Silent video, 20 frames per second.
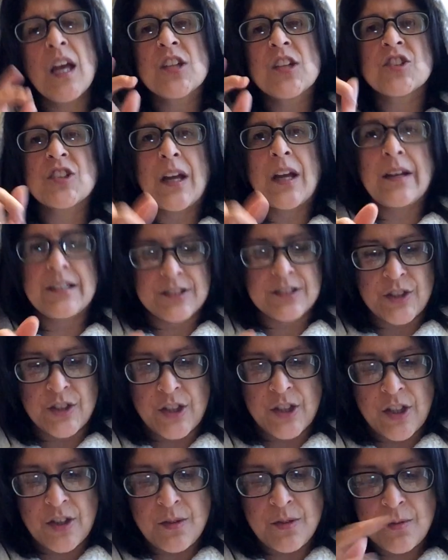Shout out to
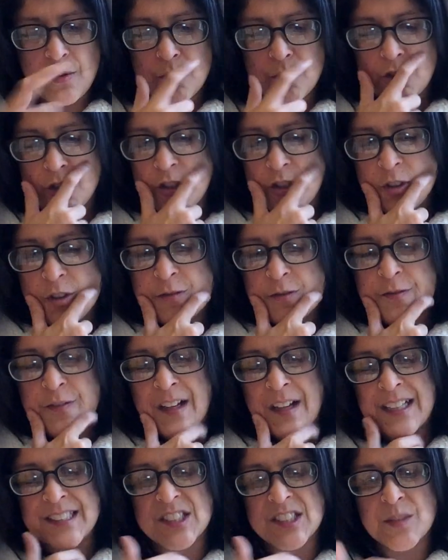you. Do you
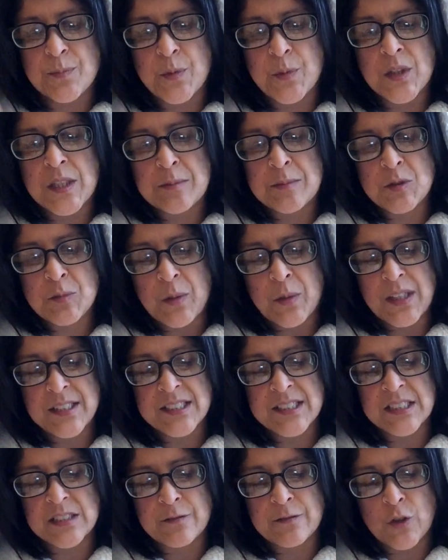find Supreme's
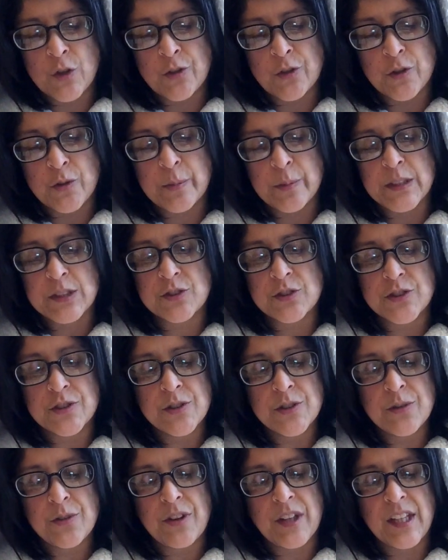prices have gone up and do
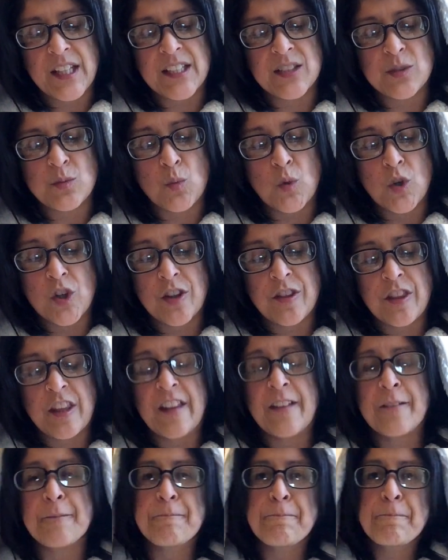you think it's worth
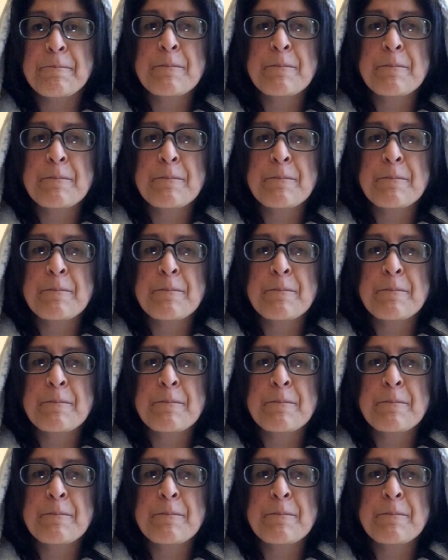it?